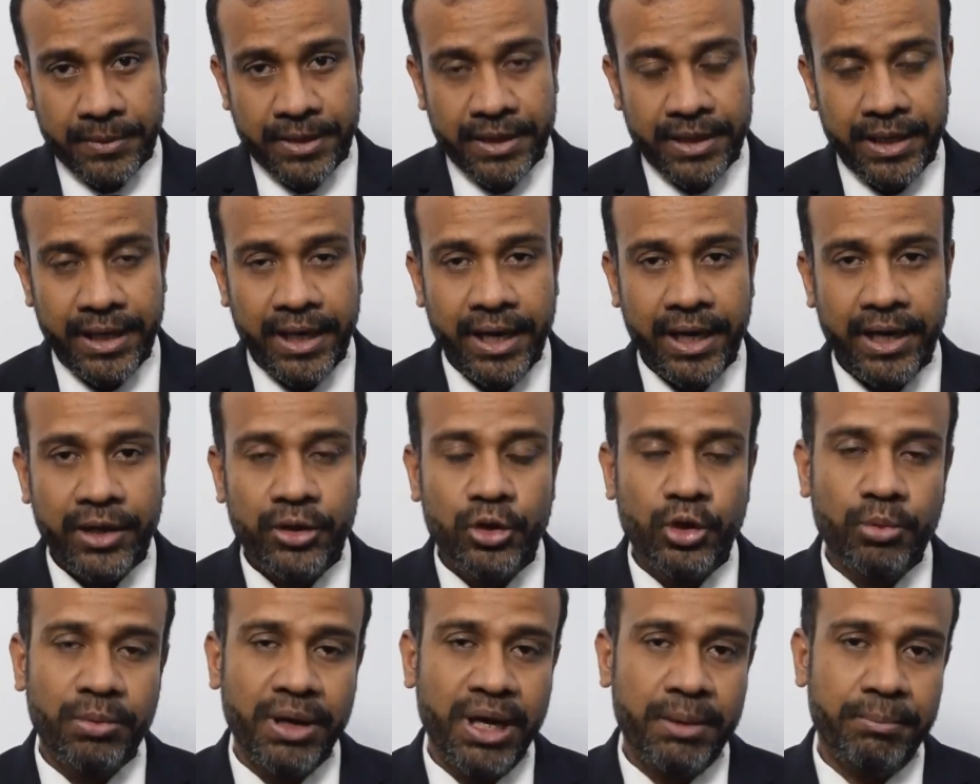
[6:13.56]

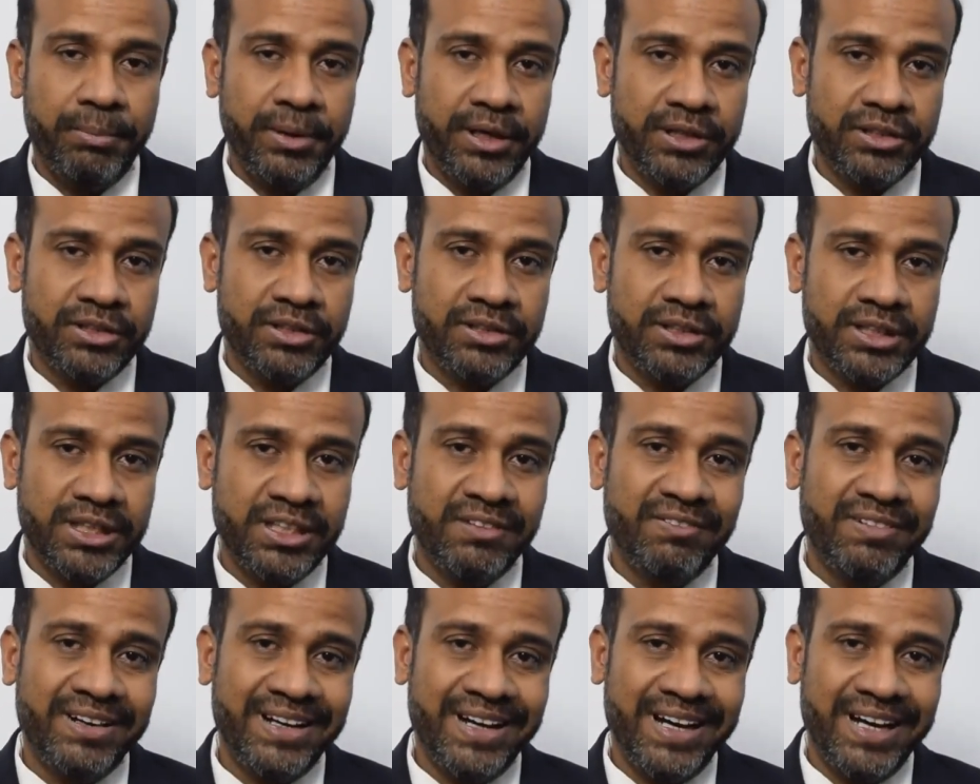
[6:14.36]
And to my patients,
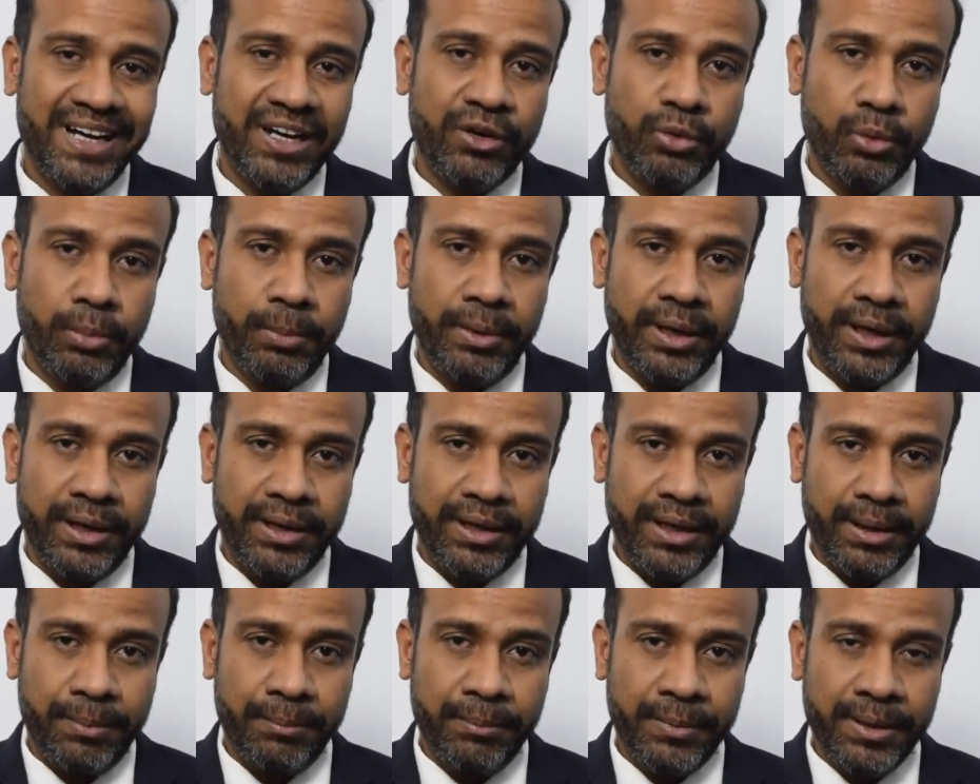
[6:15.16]
even I
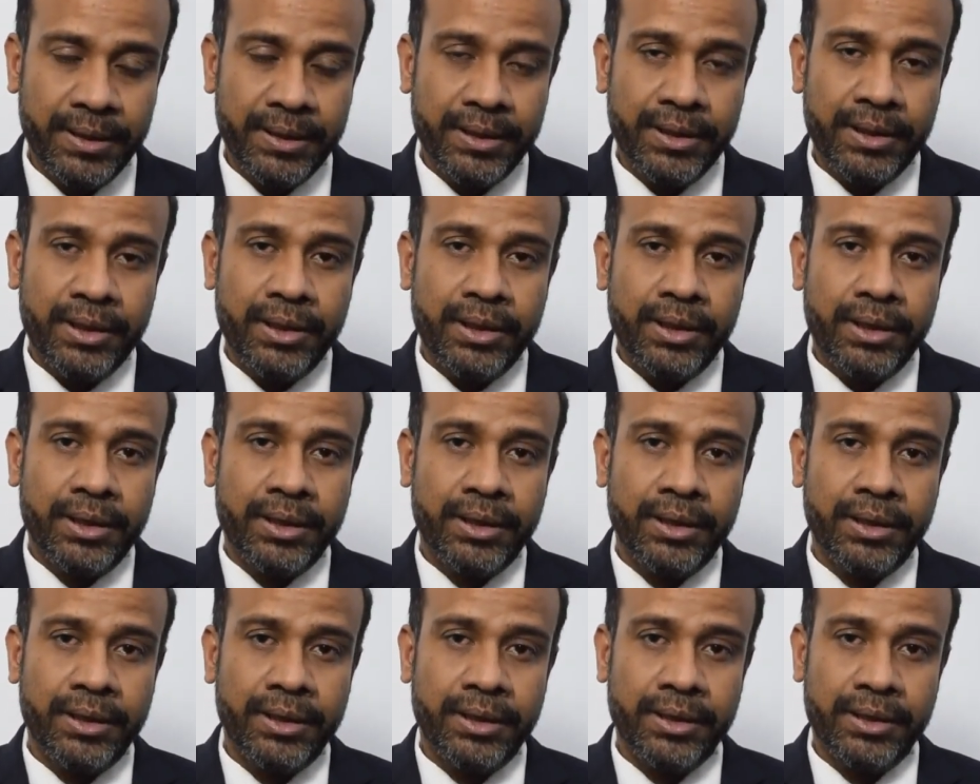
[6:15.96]
recommend them
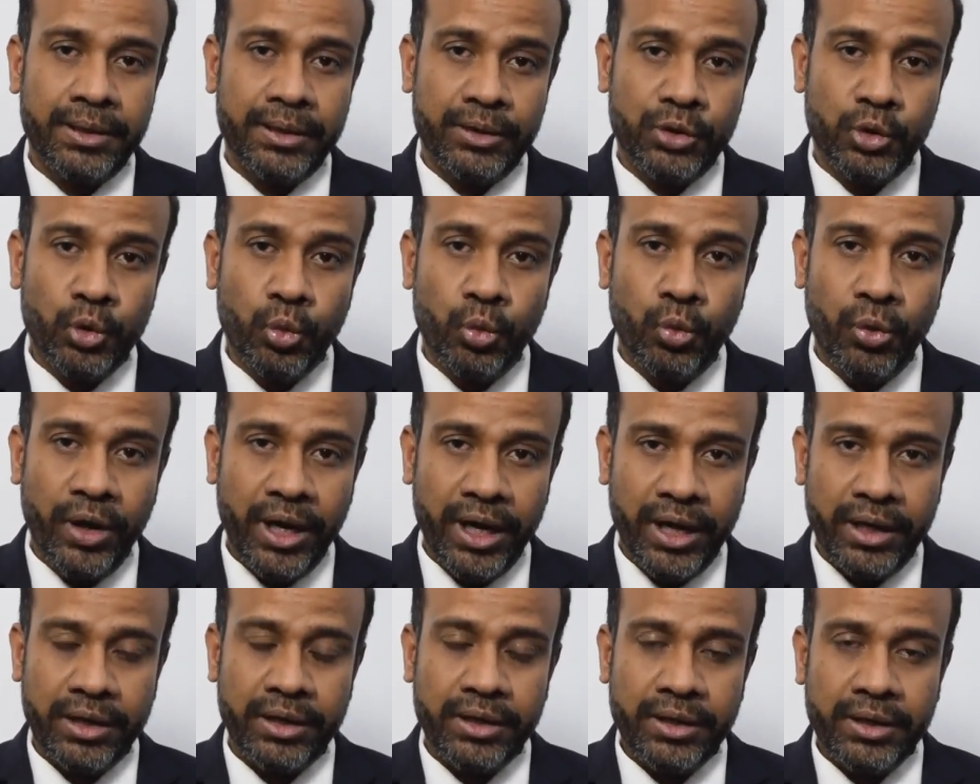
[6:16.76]
to
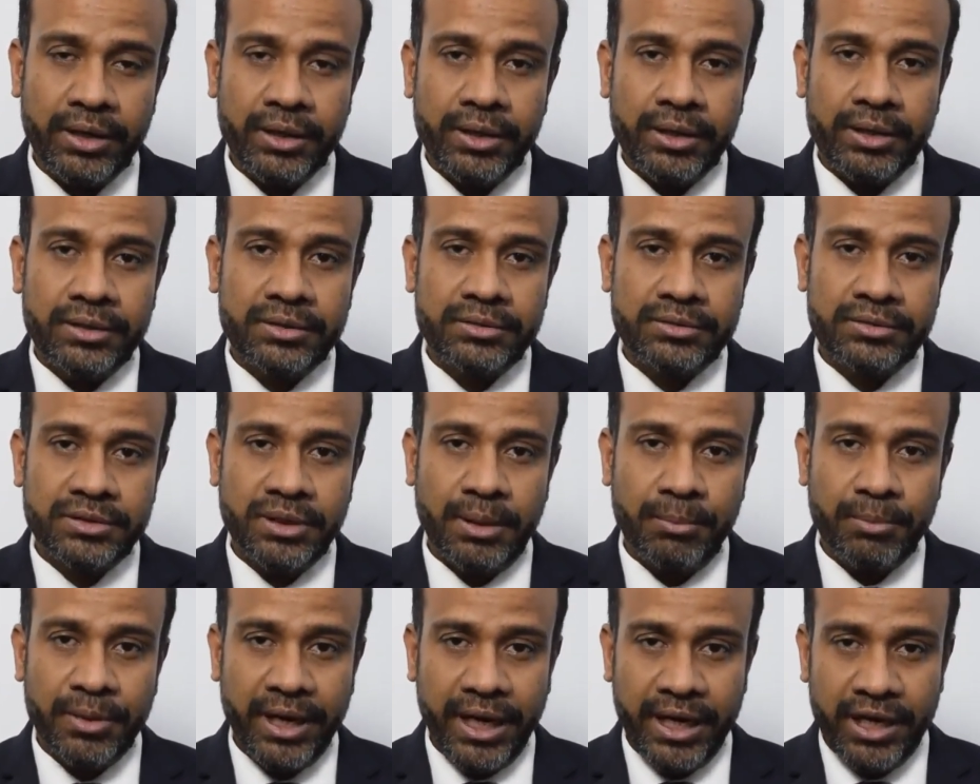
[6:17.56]
wear
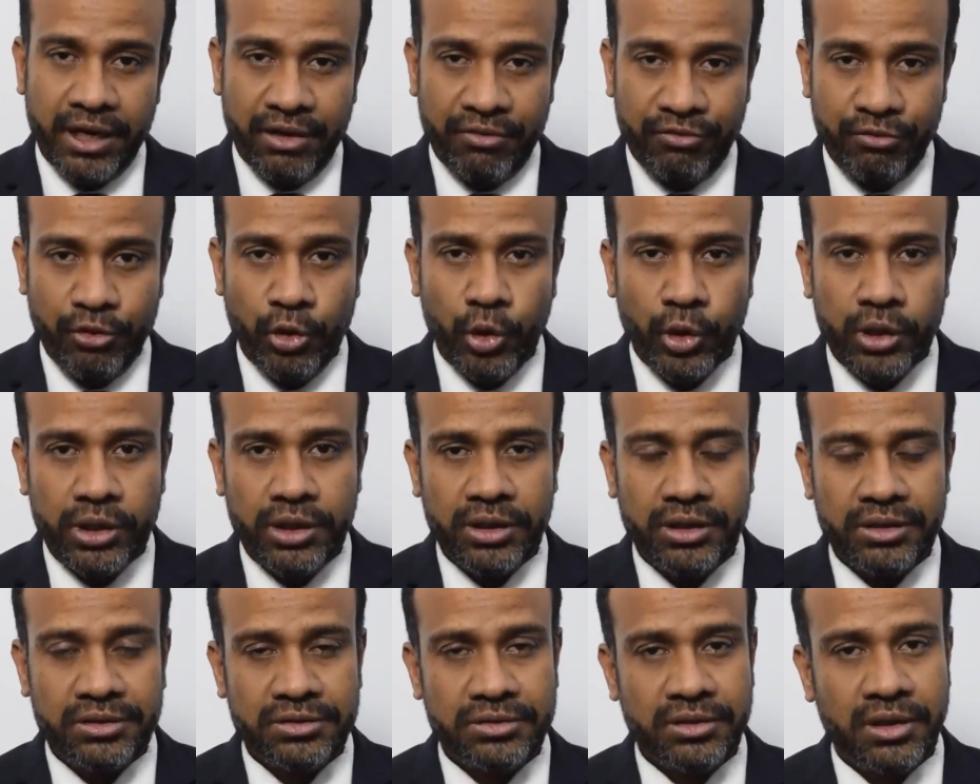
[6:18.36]
some kind of
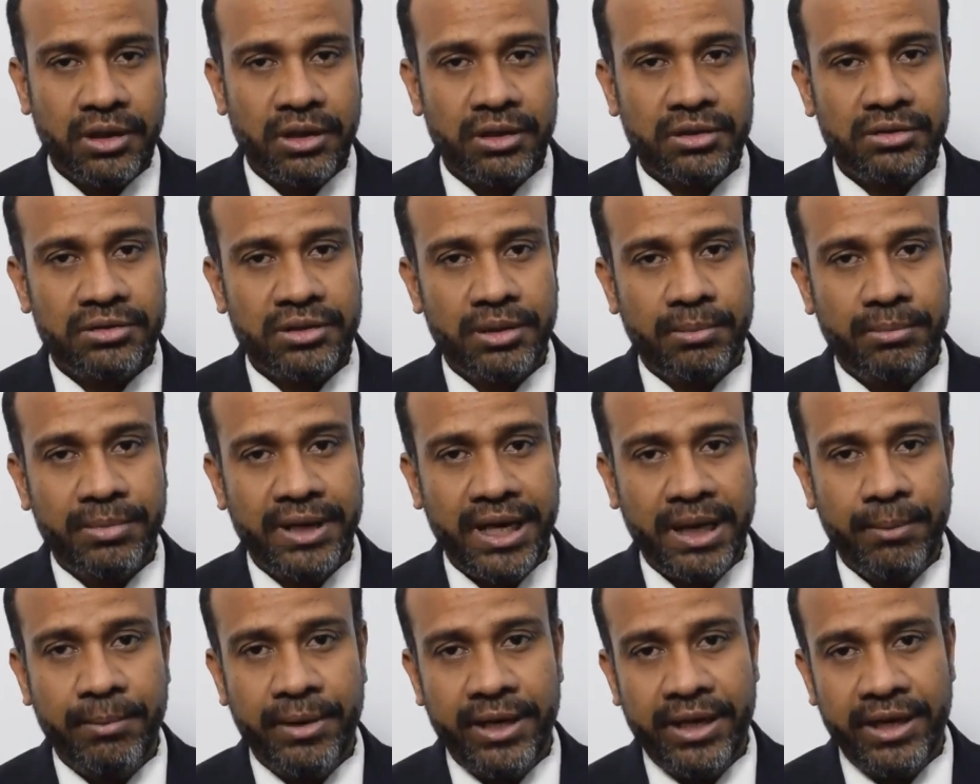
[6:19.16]
floaters or some
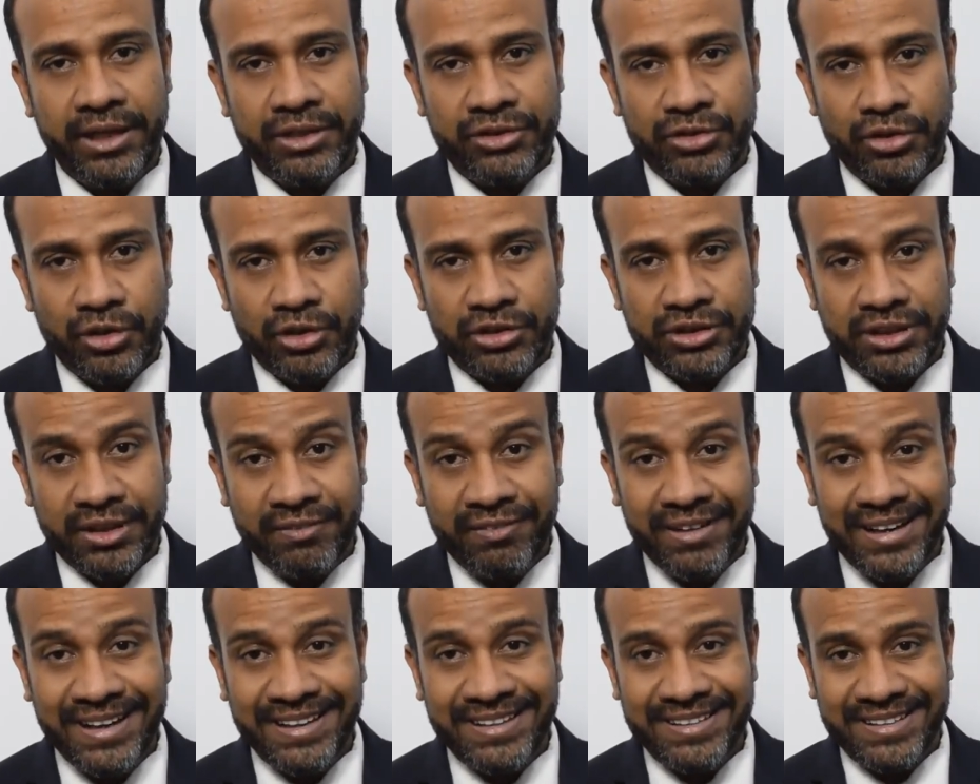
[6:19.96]
diabetic socks
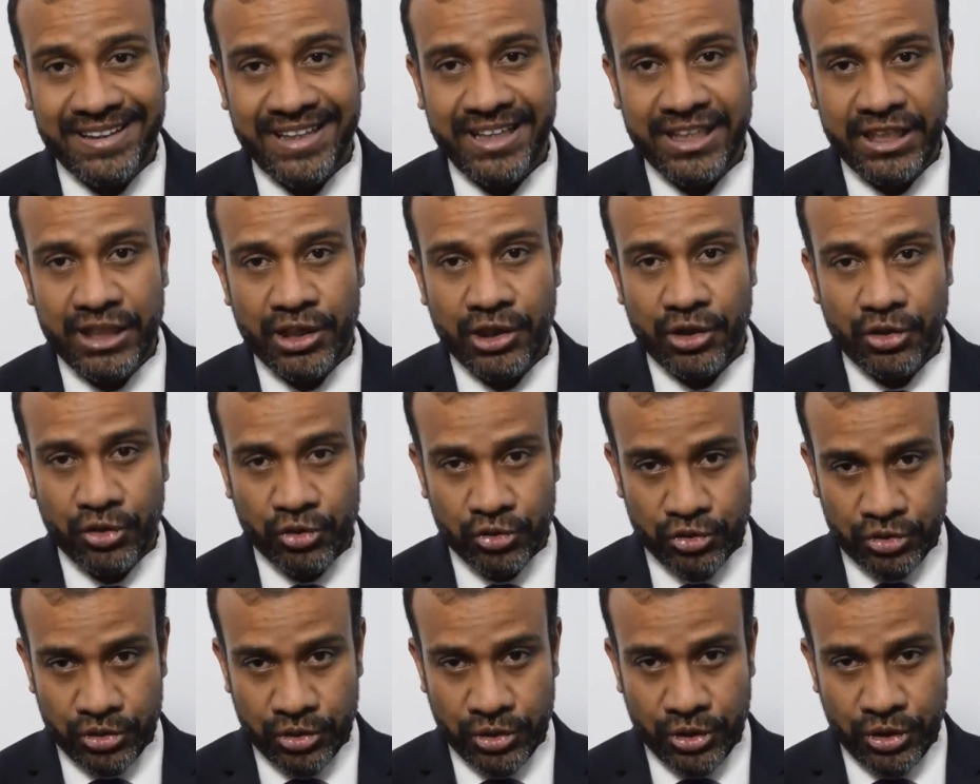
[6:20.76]
even inside the
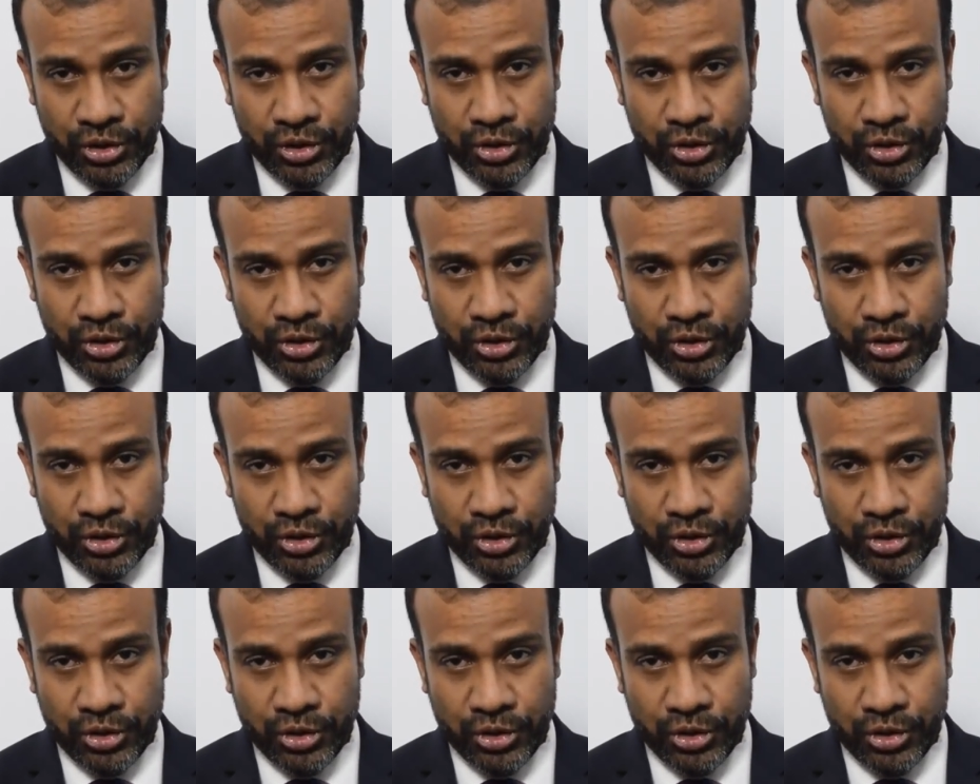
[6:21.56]
house,